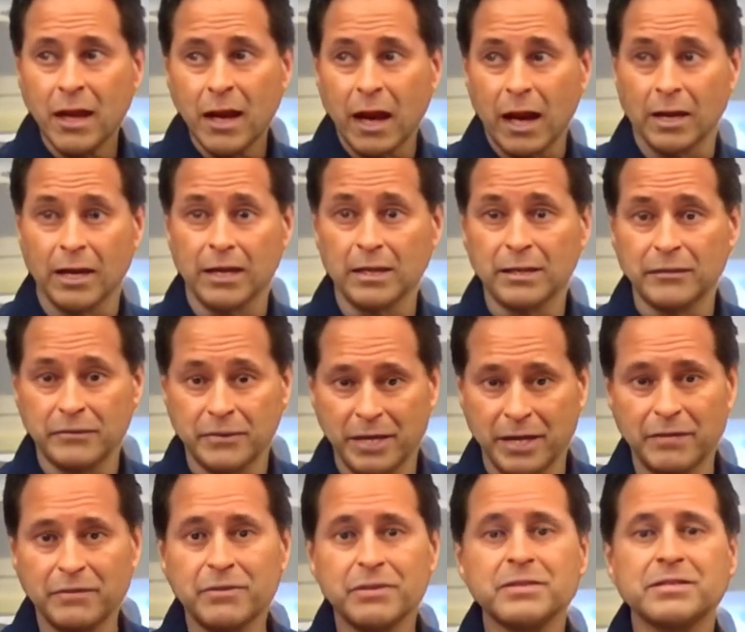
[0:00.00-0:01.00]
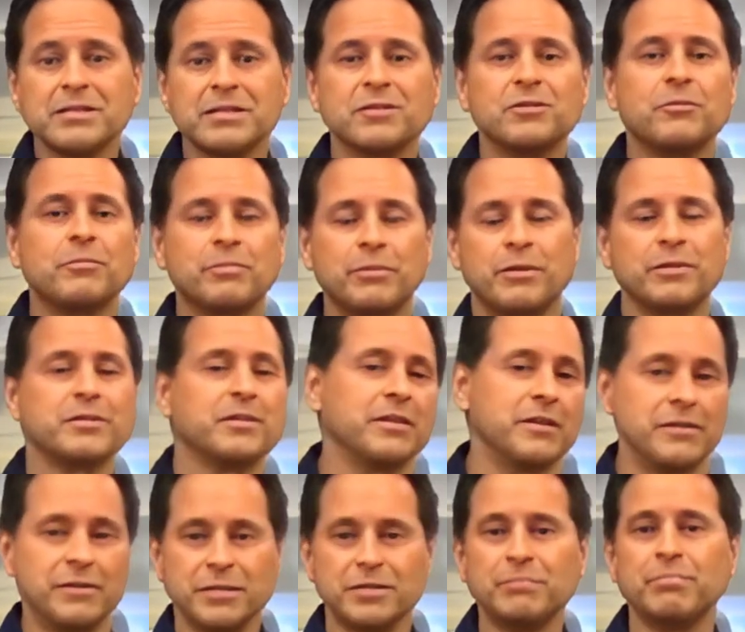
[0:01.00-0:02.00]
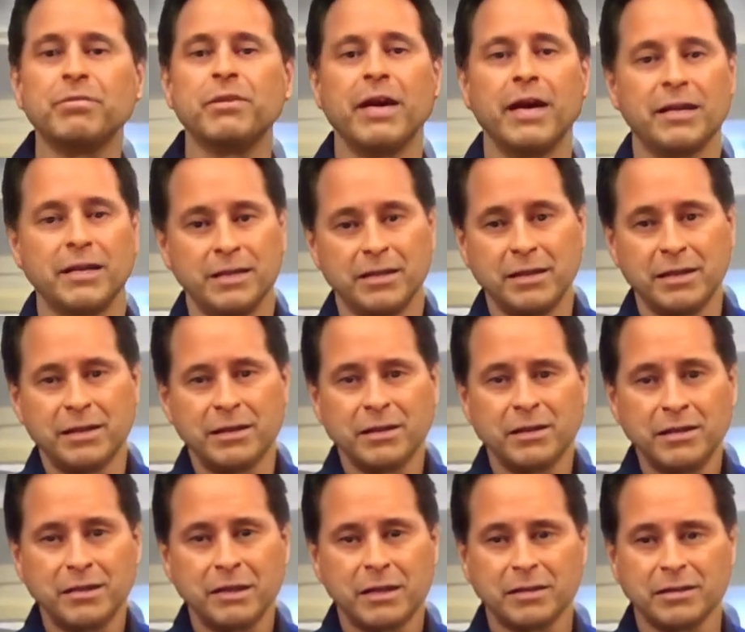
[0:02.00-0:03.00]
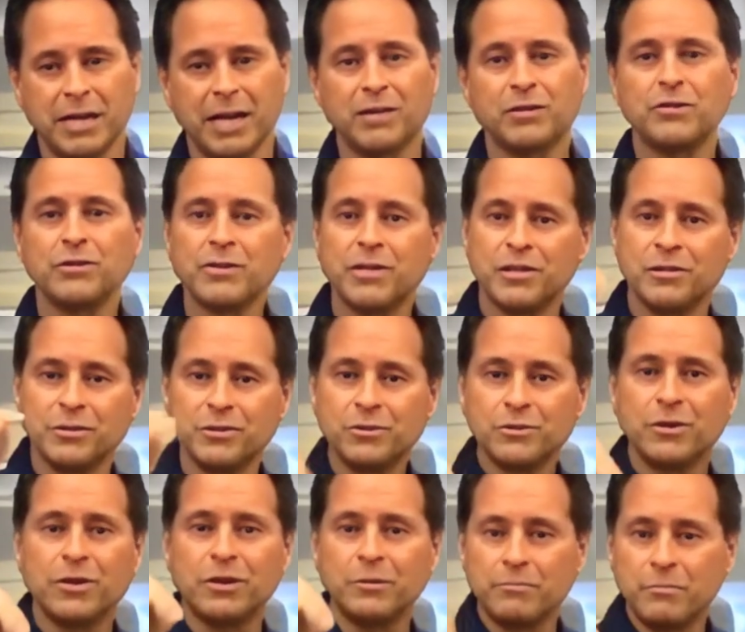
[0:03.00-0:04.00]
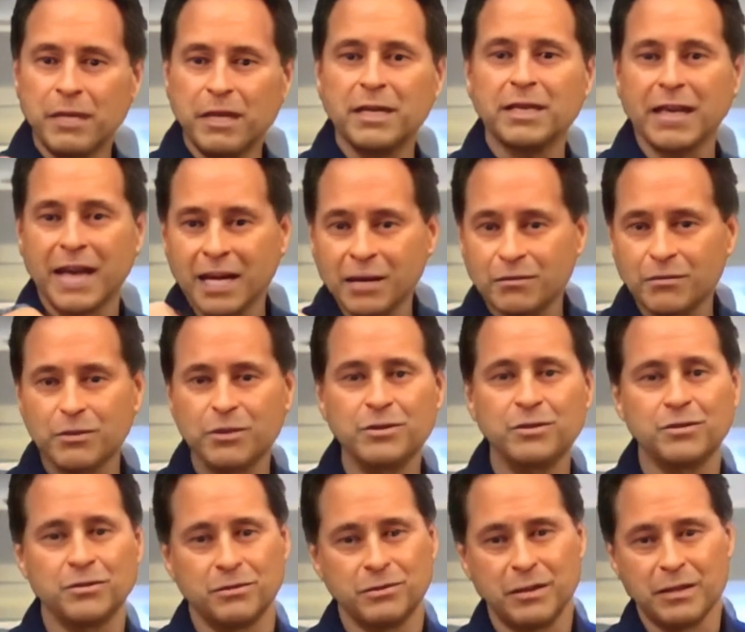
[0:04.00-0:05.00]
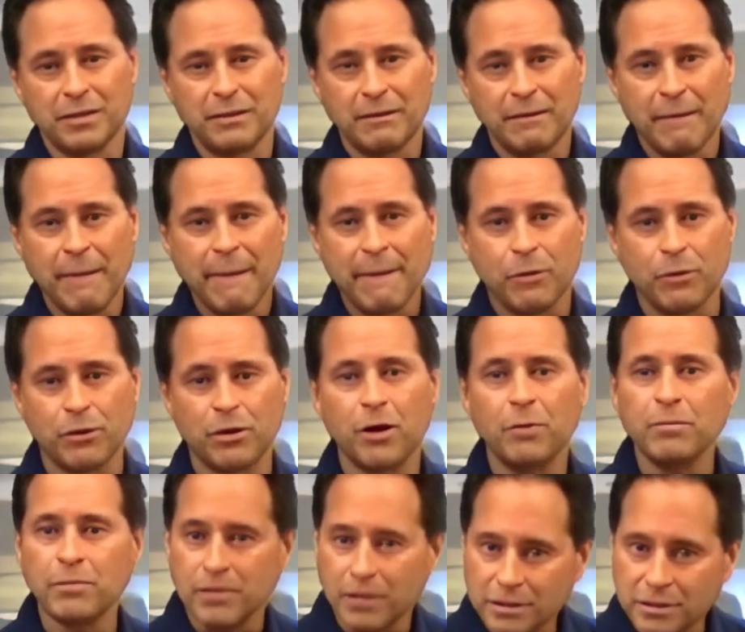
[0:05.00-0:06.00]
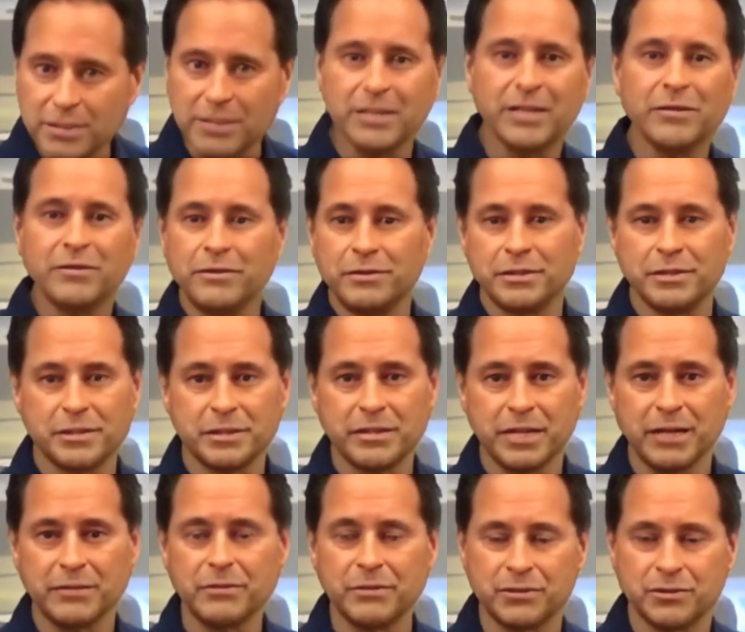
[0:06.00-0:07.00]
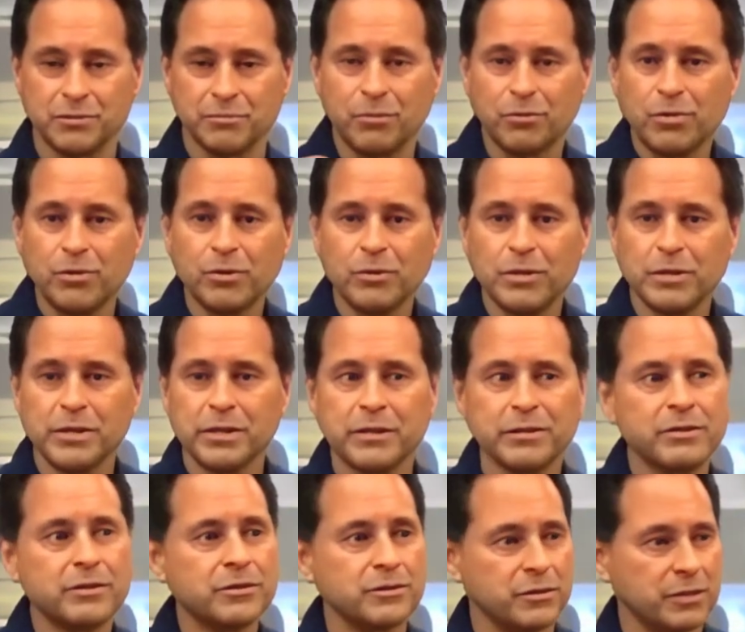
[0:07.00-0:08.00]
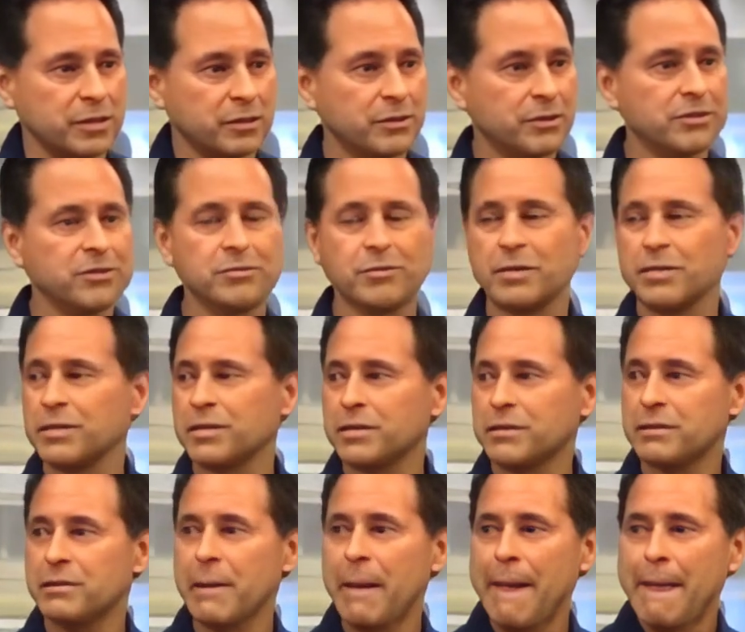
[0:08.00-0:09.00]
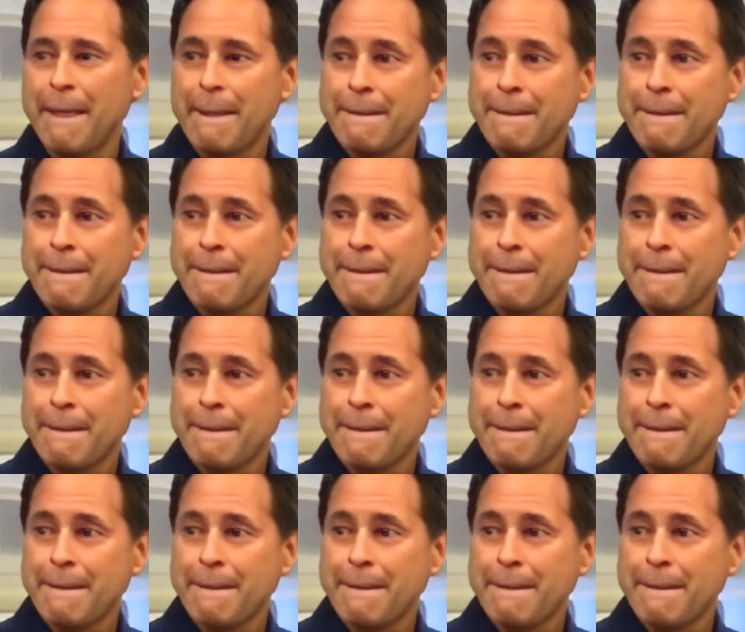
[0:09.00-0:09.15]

And I love every single person on this planet. Because I know that you are me and I am you. We all belong together in this life to support one another, to encourage one another,